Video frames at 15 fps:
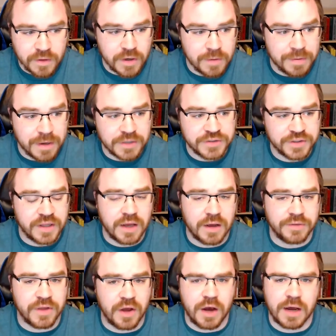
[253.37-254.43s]
compared to
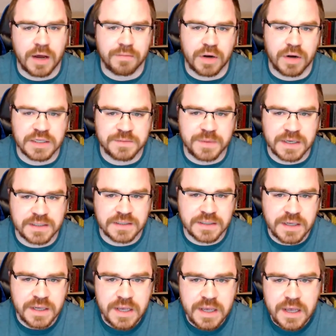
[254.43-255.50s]
the hot
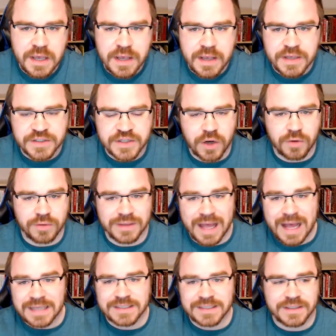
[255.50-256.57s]
prospects. So
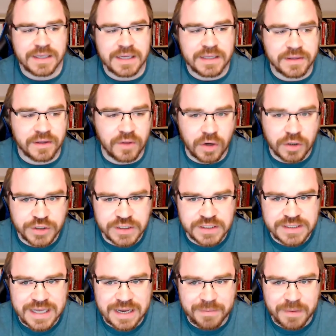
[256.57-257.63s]
lastly, the
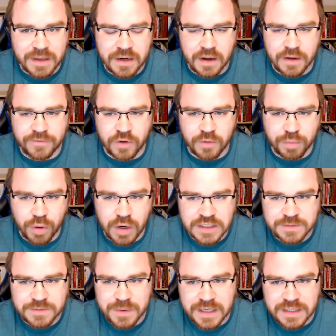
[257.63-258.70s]
largest segment of your
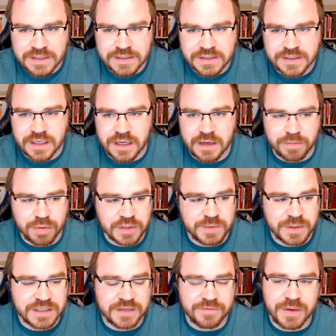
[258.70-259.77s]

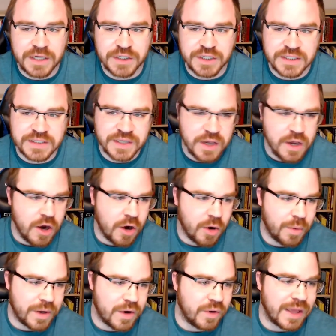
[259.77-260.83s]
prospective patients are
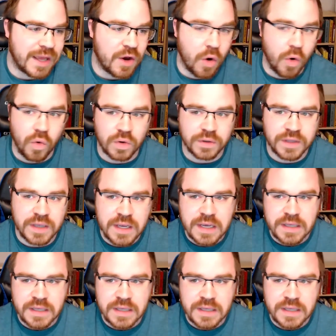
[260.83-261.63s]
what we call like cold.